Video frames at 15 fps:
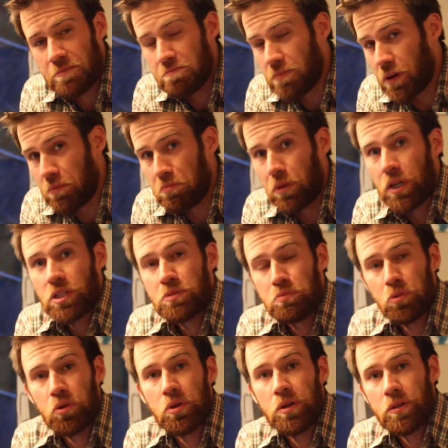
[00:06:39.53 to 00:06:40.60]
but much
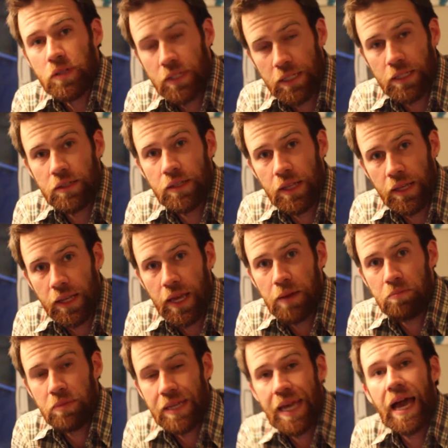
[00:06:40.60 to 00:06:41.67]
more than
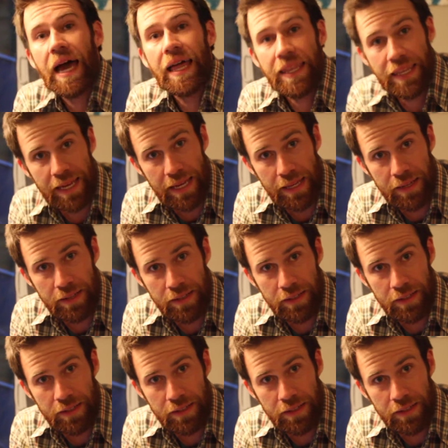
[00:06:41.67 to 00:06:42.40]
that, beyond that.